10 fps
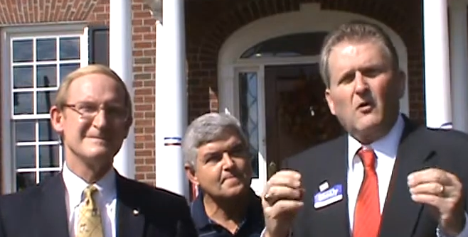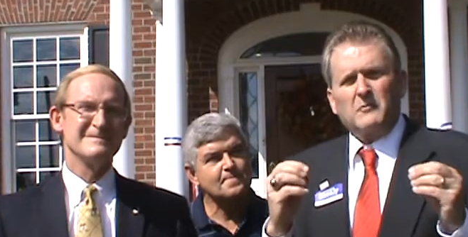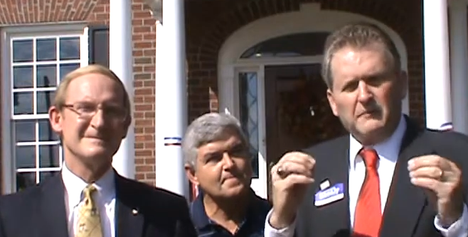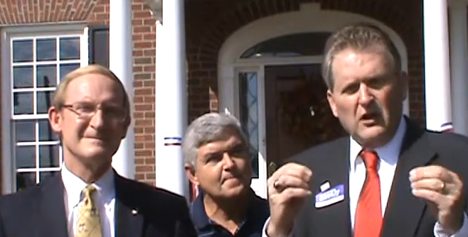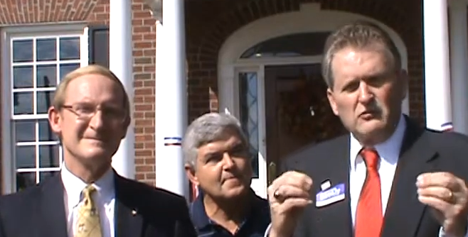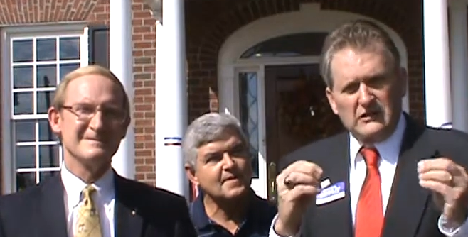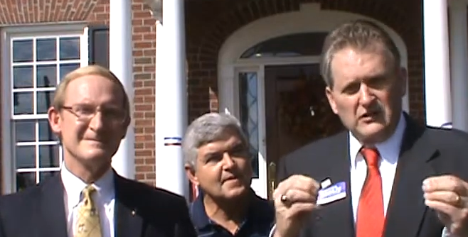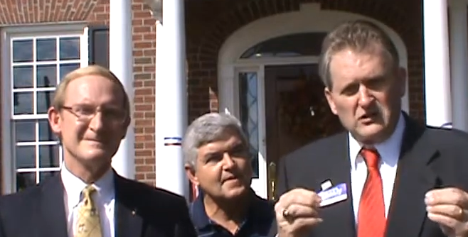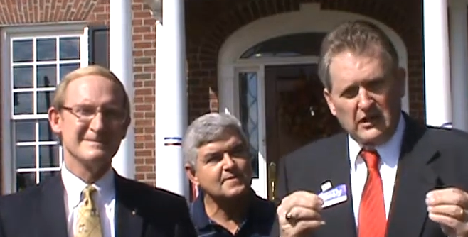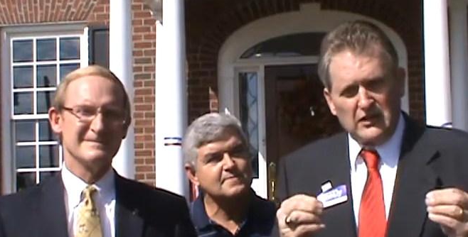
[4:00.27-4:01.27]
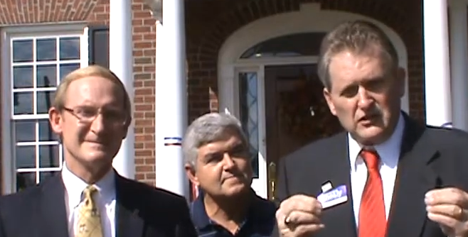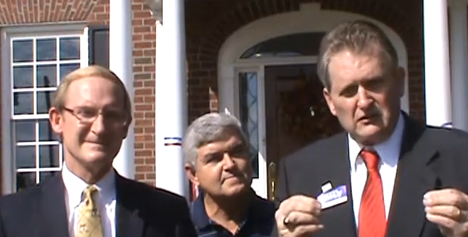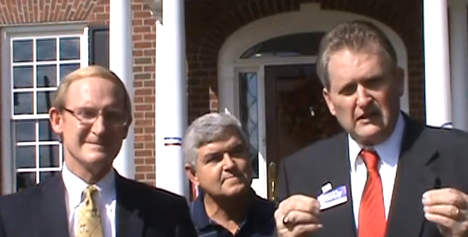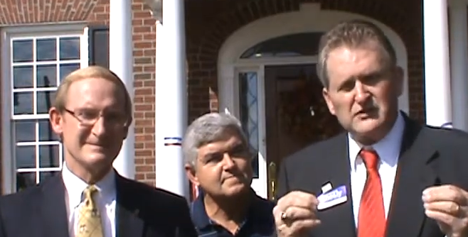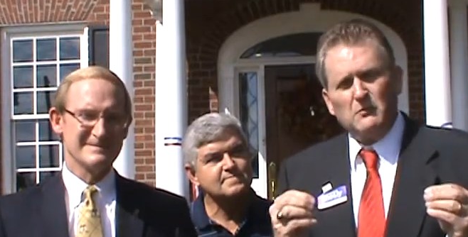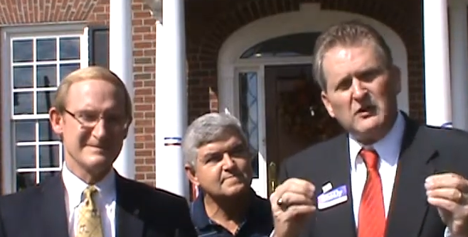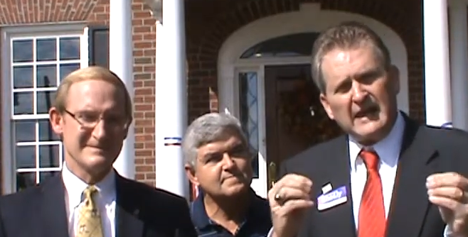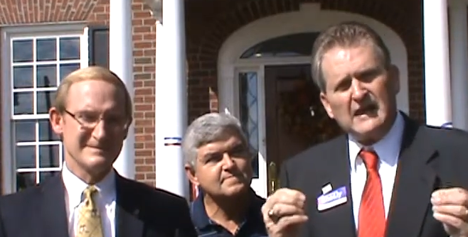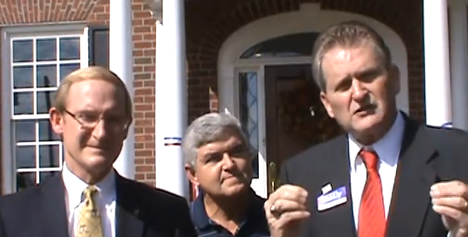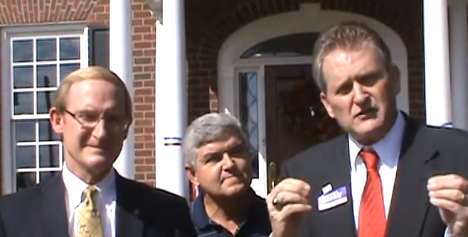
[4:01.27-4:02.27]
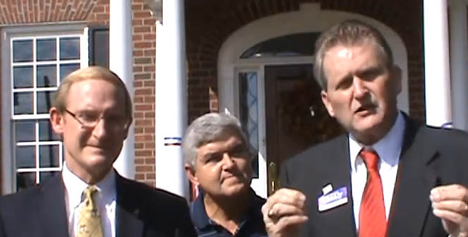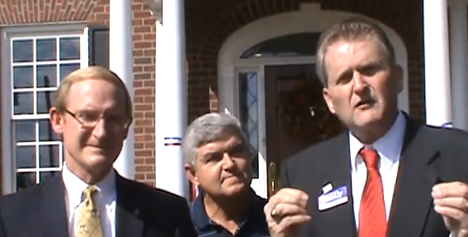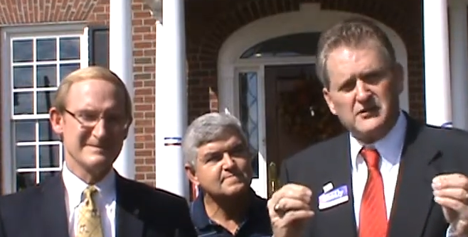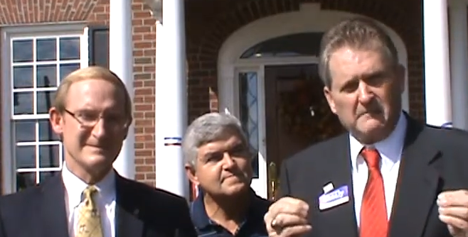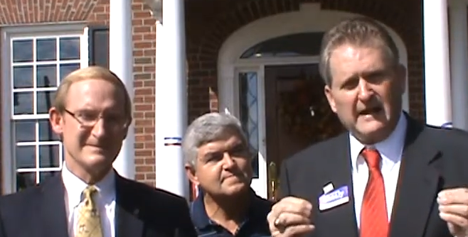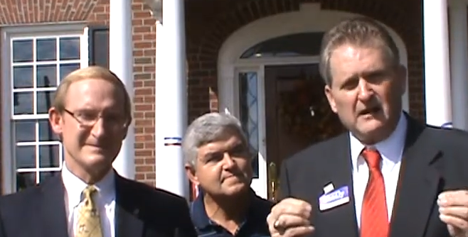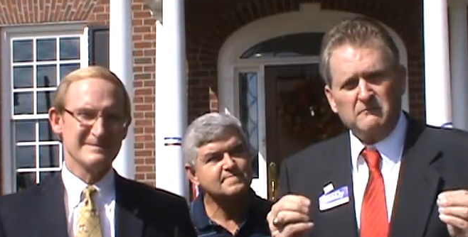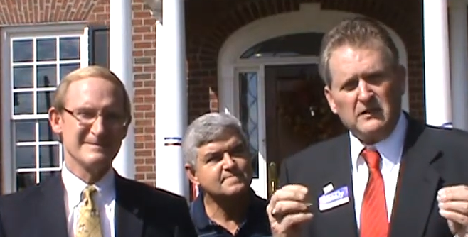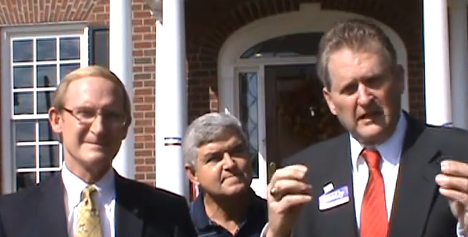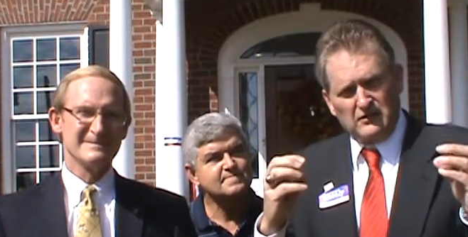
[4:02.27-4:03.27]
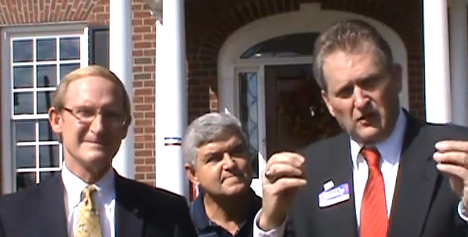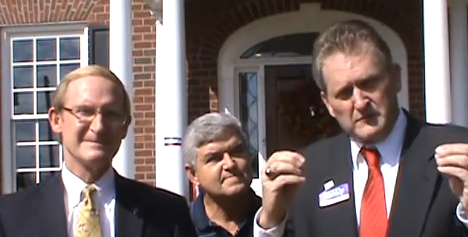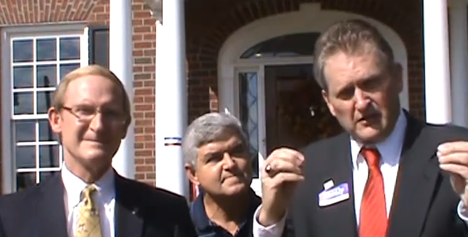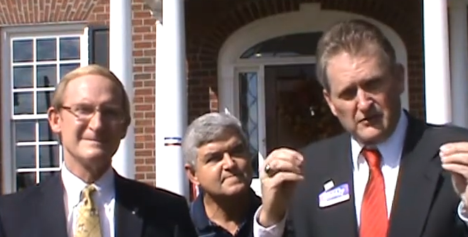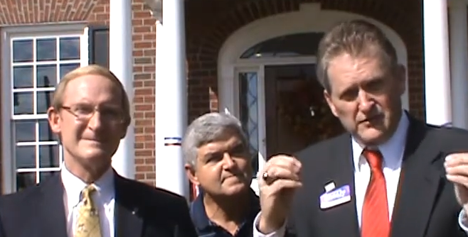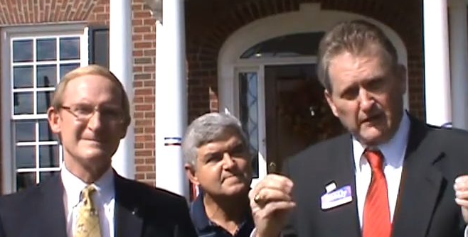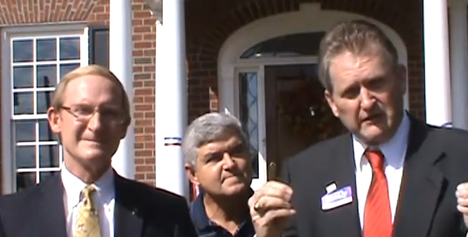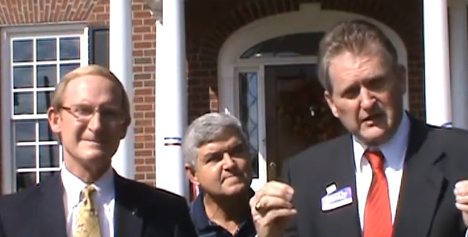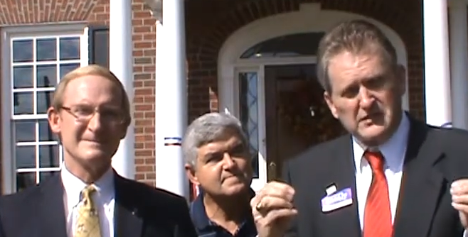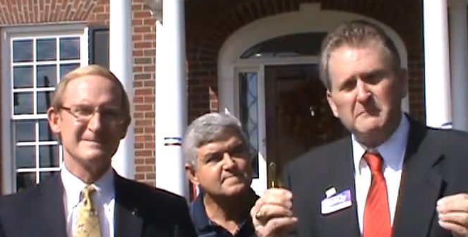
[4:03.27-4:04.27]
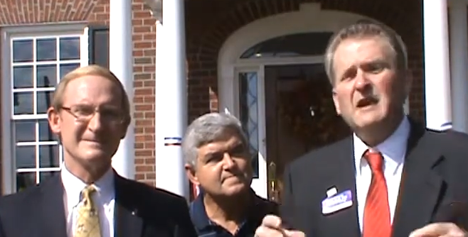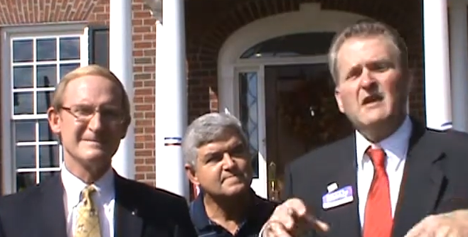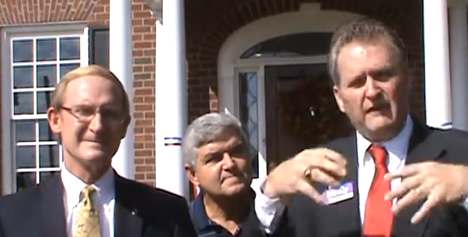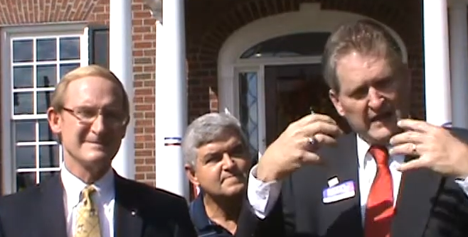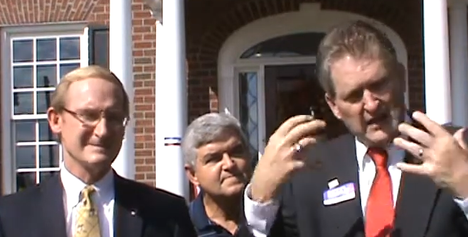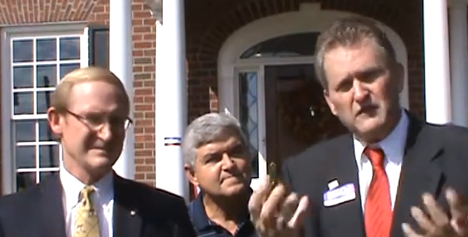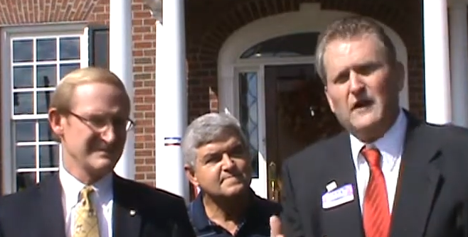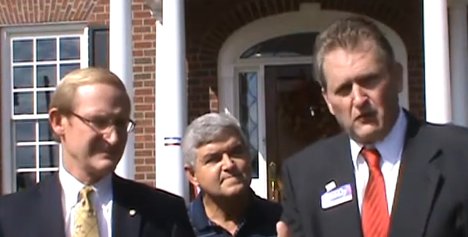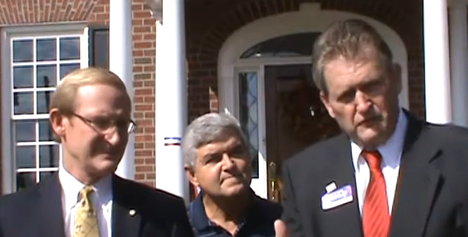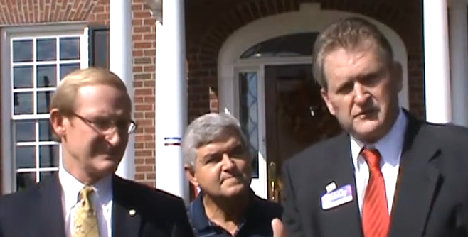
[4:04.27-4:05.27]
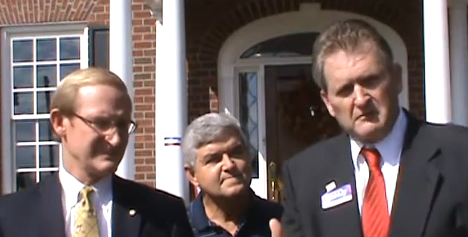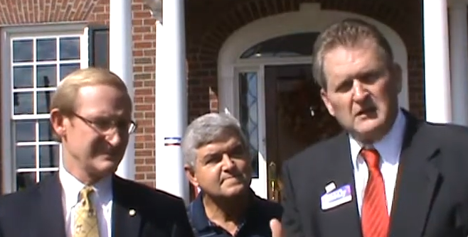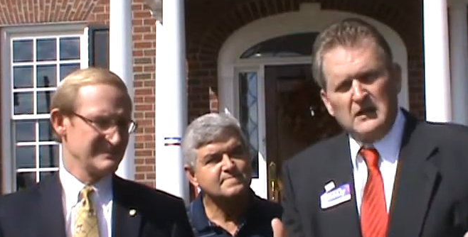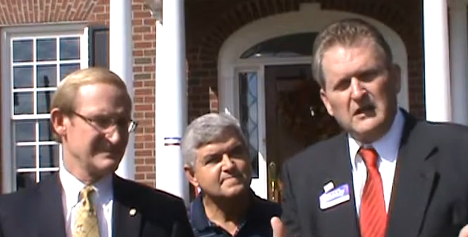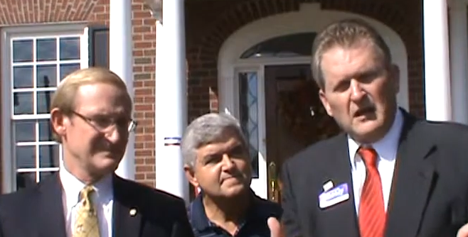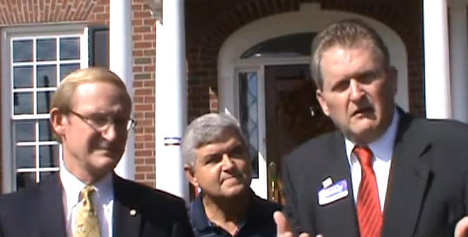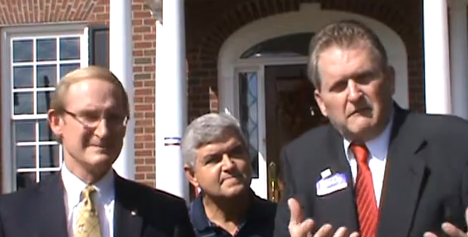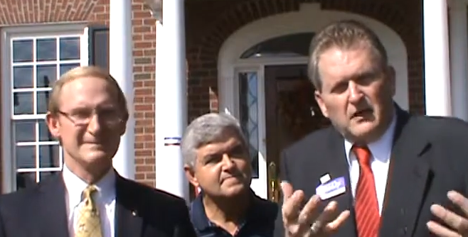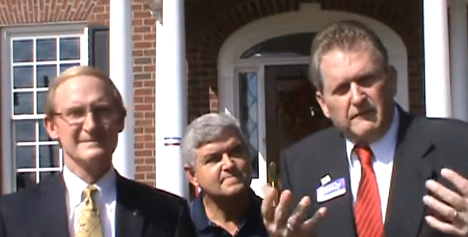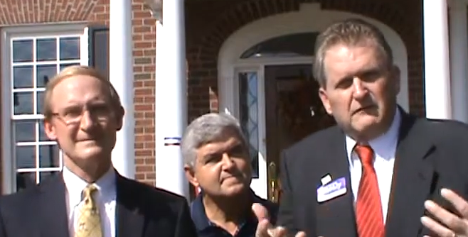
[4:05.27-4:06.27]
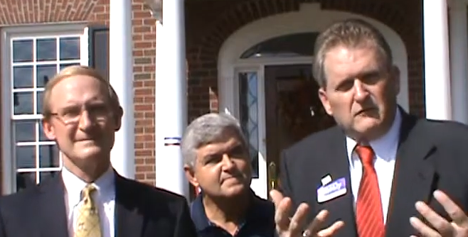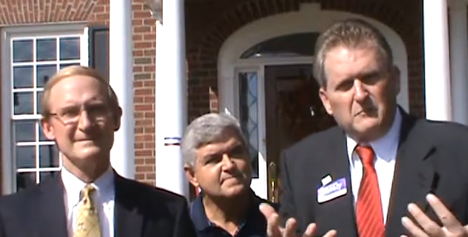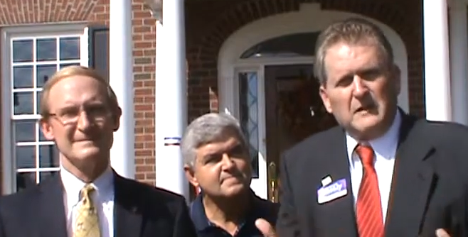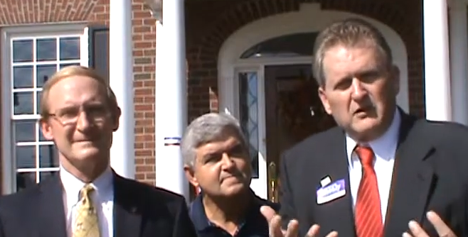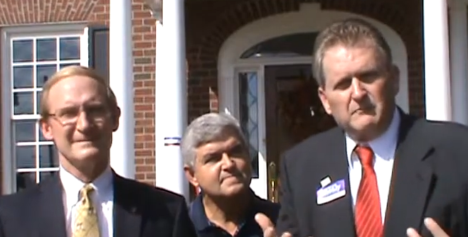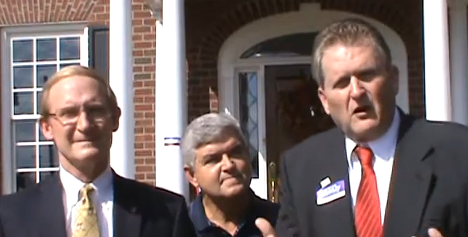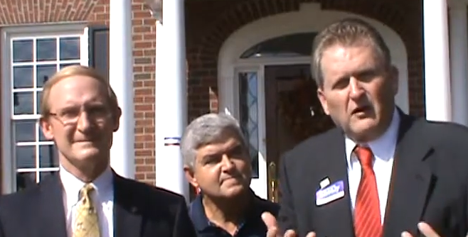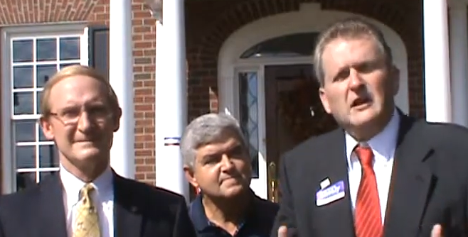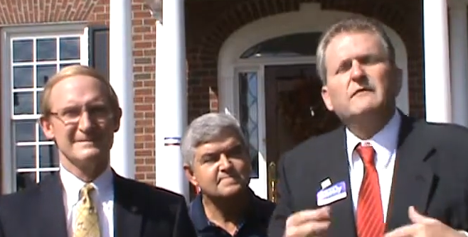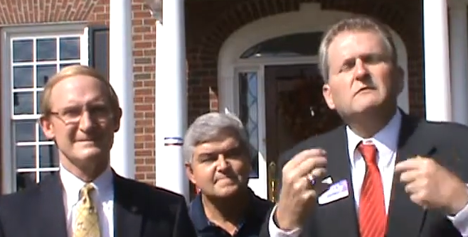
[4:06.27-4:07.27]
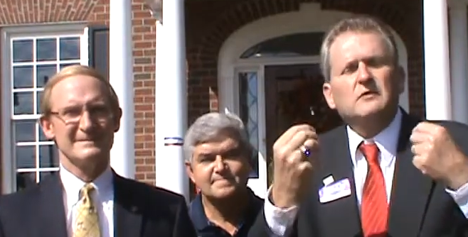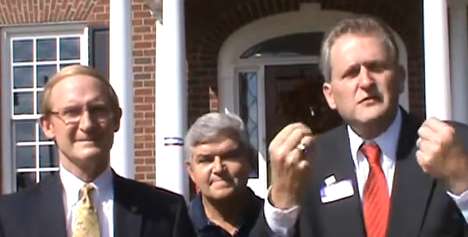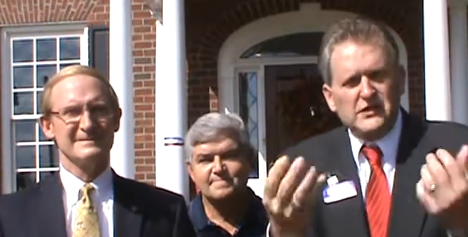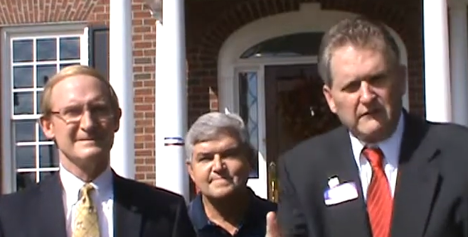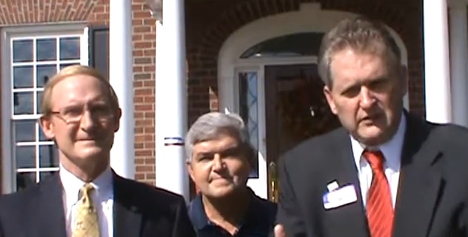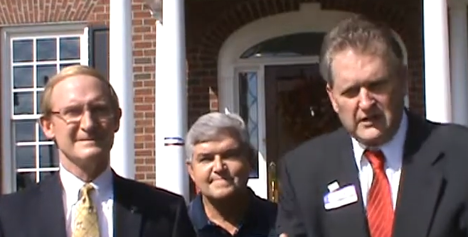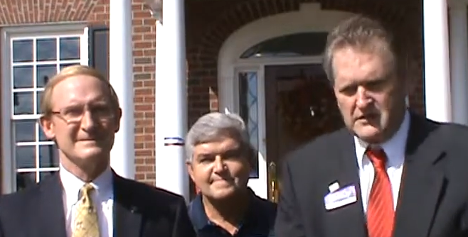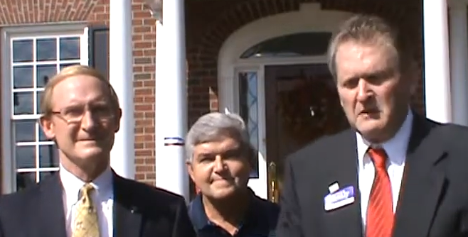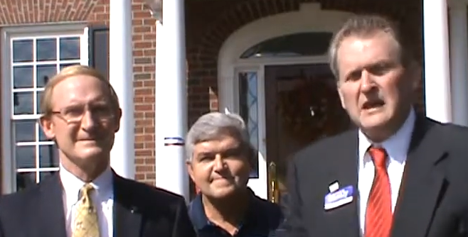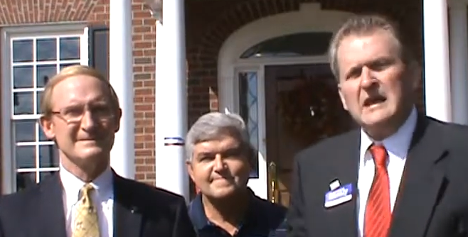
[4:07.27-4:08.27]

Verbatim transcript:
Speaker 1: or propose legislation that someone has concerns about in terms of conservatism, the ethos of, of the Republican Party, of conservatism,